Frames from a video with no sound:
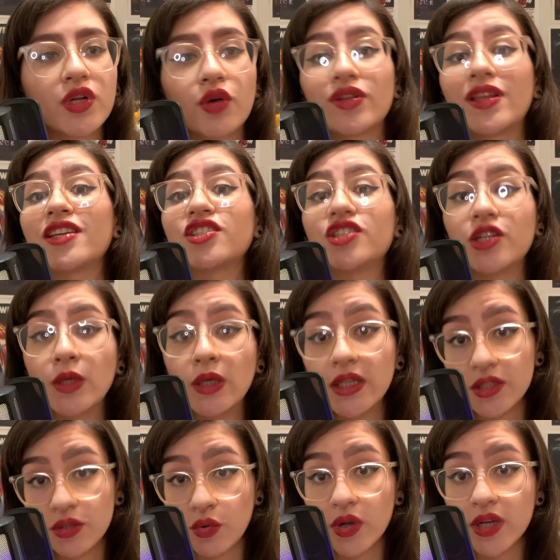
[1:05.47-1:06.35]
that
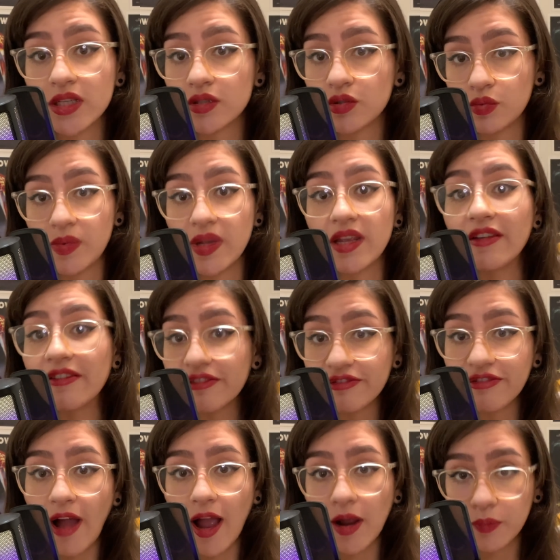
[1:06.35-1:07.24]
she is going to be in
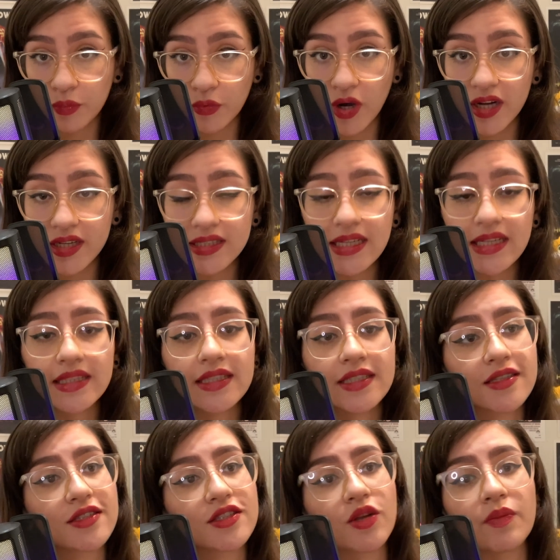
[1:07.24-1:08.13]
fact pregnant.
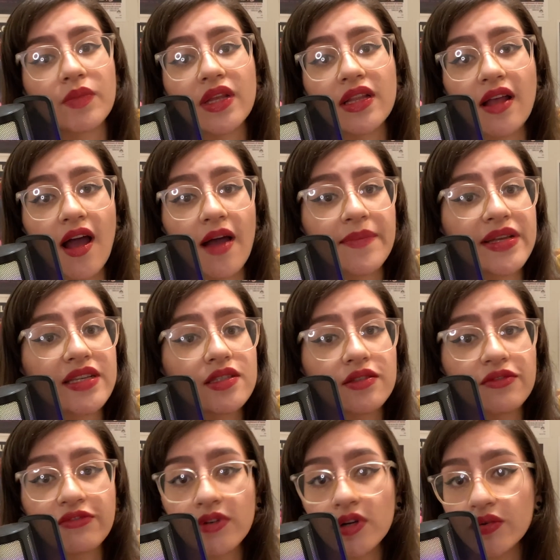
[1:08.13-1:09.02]
This is something that
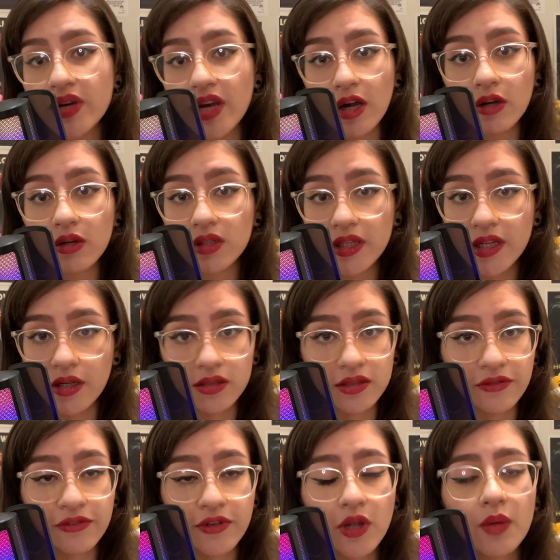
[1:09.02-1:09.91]
happens very early
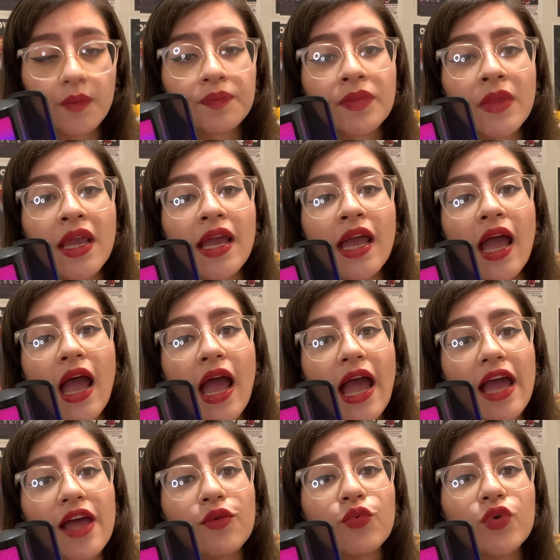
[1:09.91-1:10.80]
on the film.
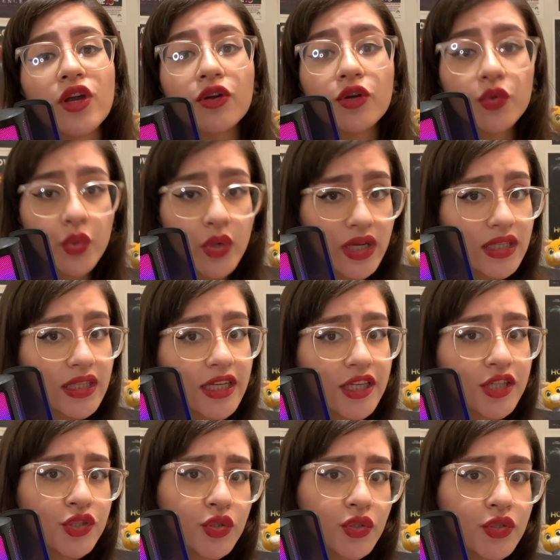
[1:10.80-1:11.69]
And we are
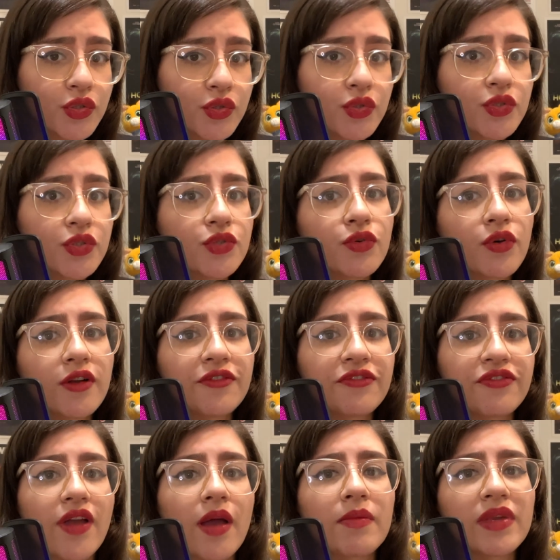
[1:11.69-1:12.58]
quickly introduced to her
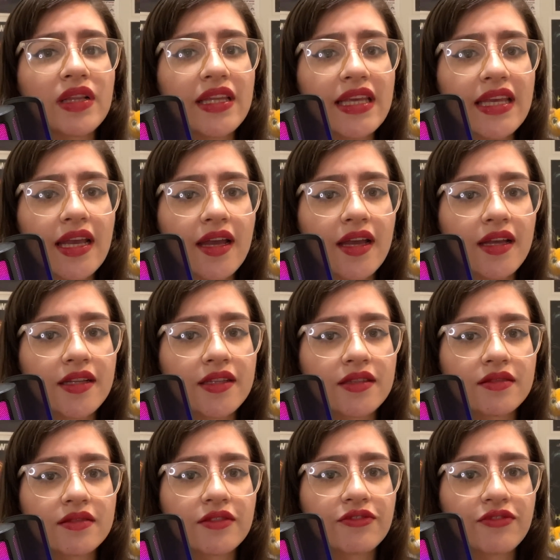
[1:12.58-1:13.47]
family
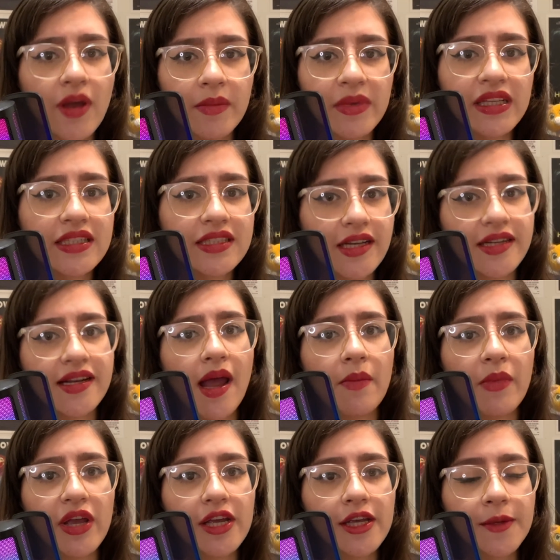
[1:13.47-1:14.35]
and the family
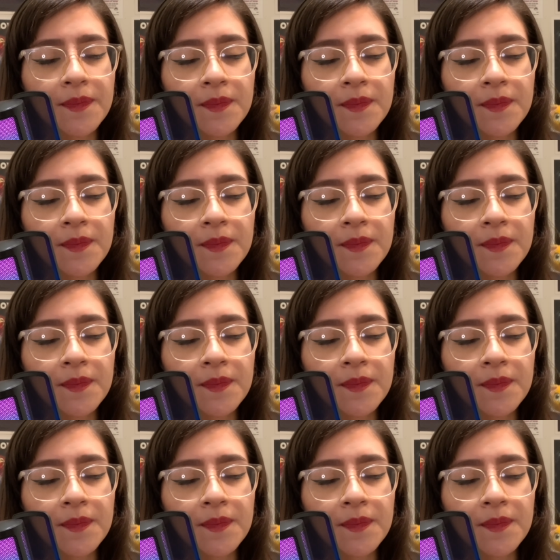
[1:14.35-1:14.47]
dynamic.